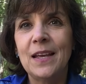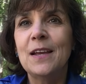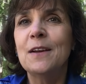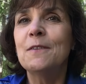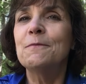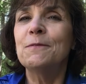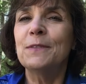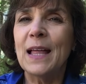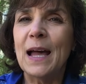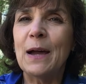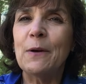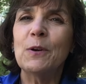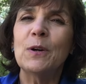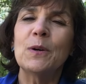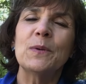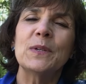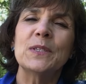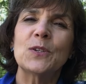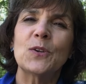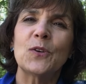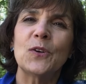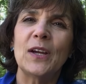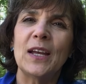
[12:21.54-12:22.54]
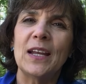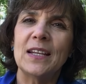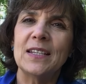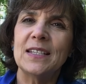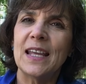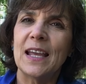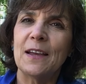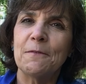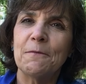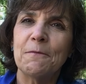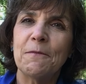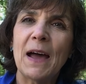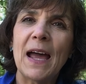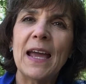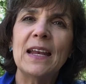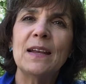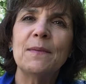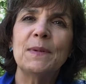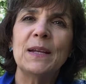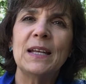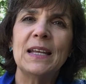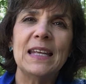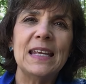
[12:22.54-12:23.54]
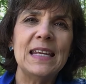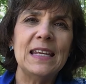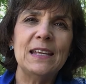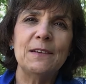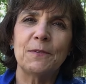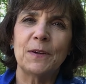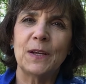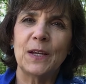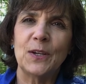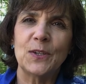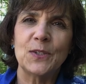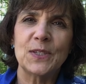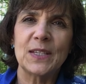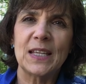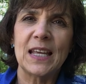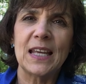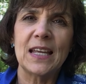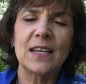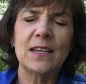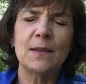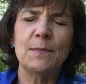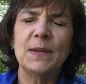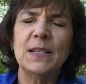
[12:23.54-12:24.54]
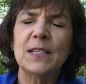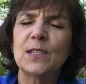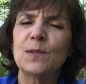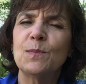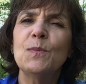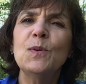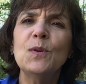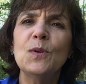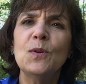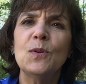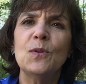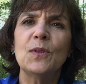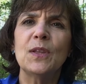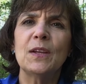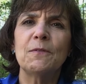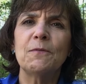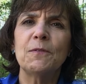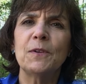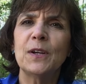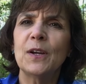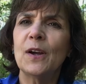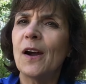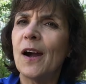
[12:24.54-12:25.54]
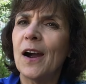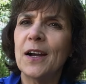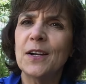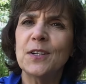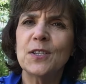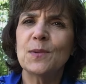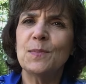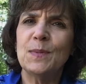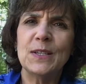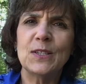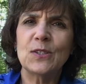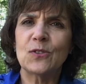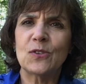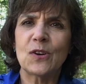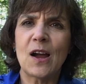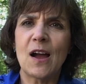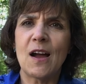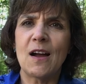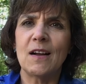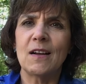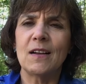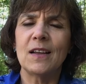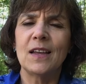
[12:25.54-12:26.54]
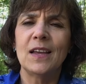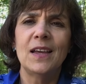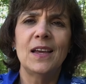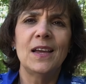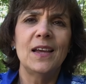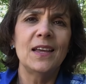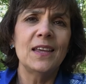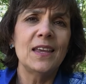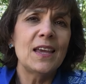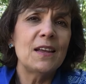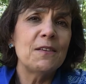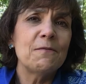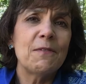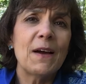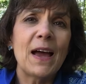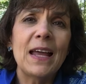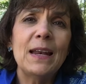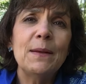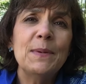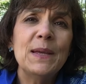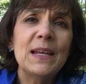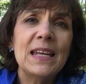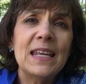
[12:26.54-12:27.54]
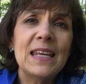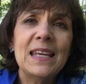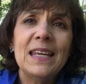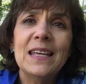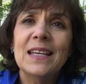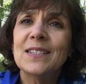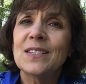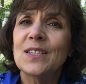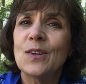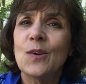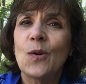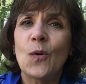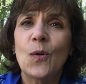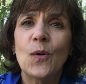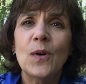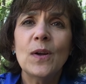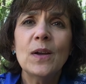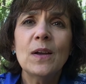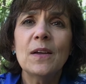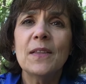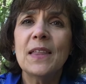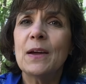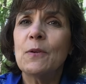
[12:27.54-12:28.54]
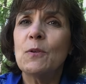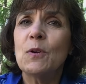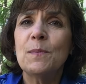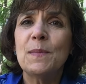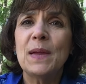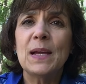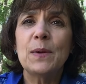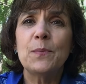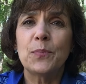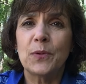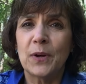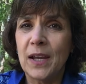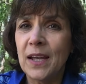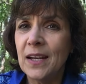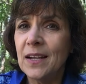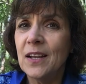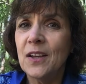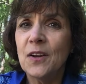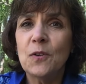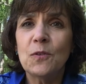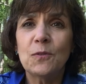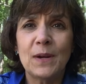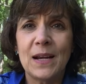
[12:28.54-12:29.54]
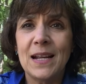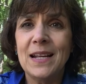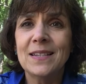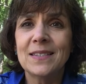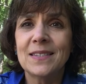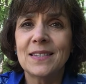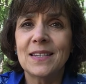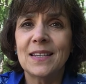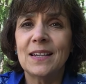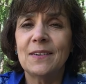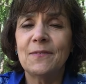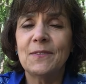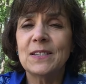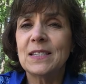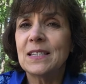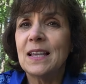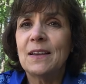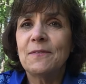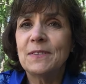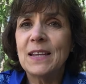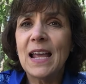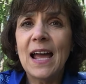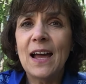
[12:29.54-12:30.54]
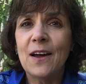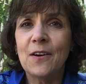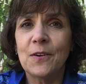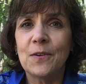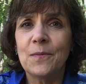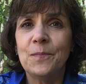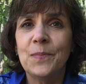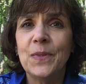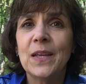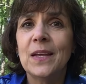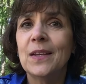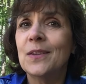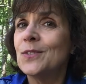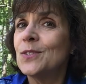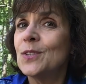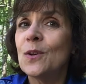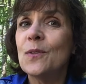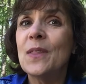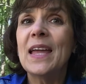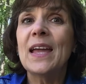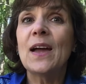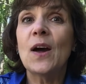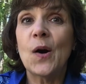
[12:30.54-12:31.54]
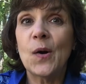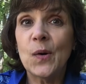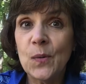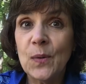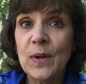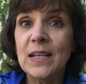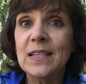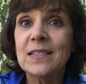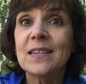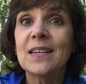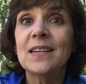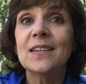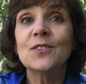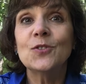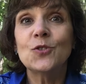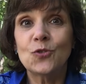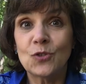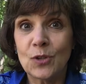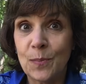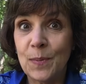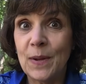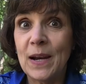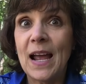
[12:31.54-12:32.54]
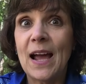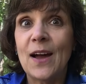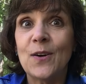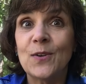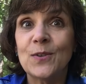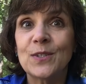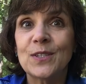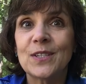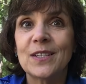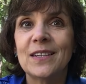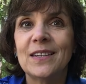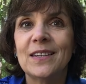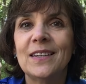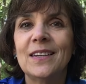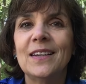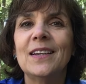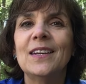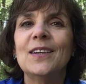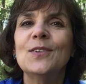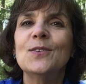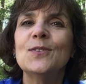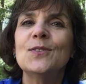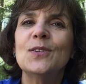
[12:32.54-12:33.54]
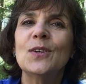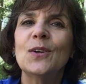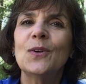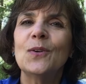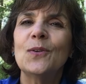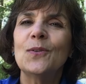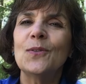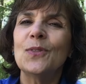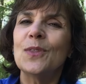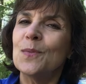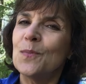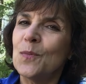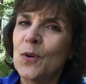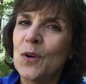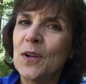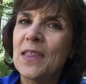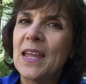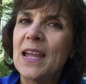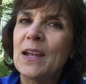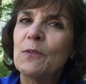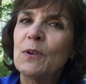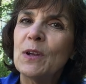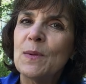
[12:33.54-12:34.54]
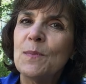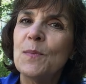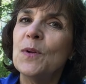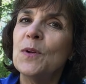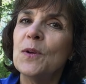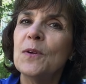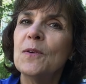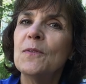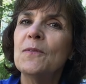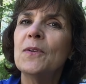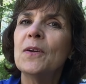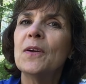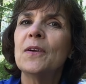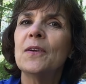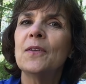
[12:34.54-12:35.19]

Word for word: Flour was created to have vitamin E for your skin to be smooth and for your heart to be strong. Yet vitamin E is an oil that will make bread go rancid if it's left out. So they always strip it out. So the more they remove